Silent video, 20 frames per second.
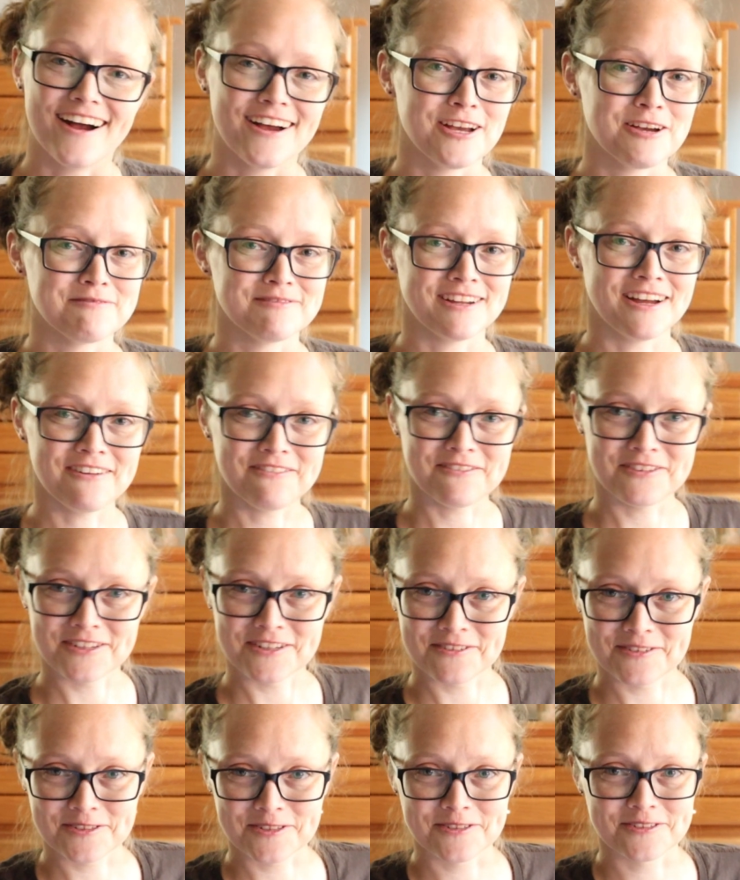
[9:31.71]
I am not one
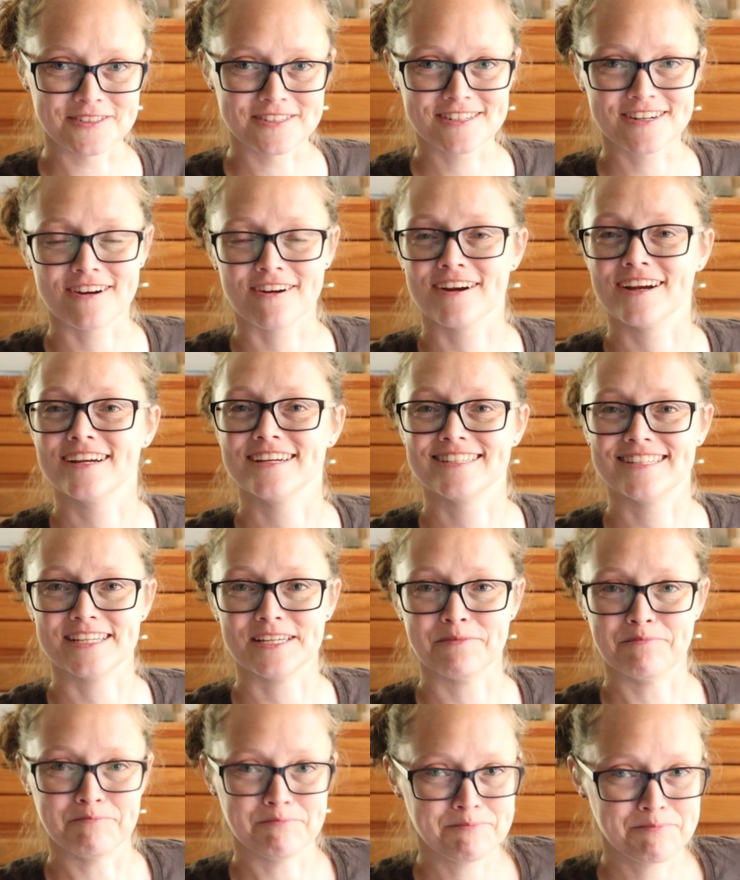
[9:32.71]
of those
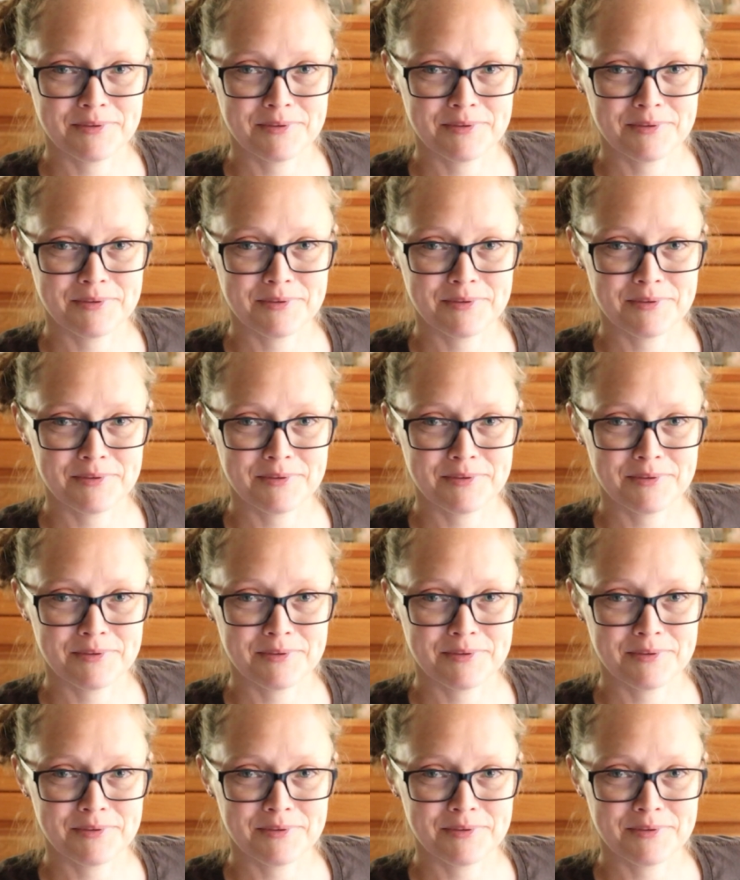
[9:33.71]
crazy